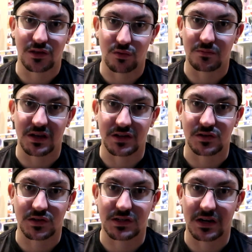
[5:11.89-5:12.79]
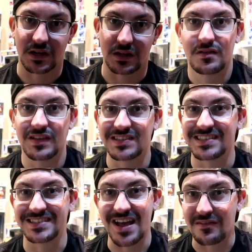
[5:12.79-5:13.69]
you would be interested in. This
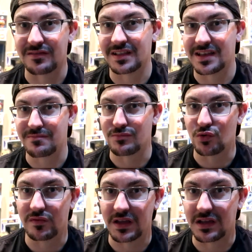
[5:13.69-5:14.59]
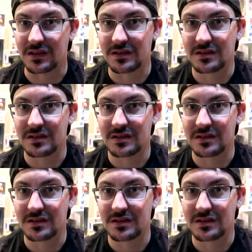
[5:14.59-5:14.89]
is definitely a movie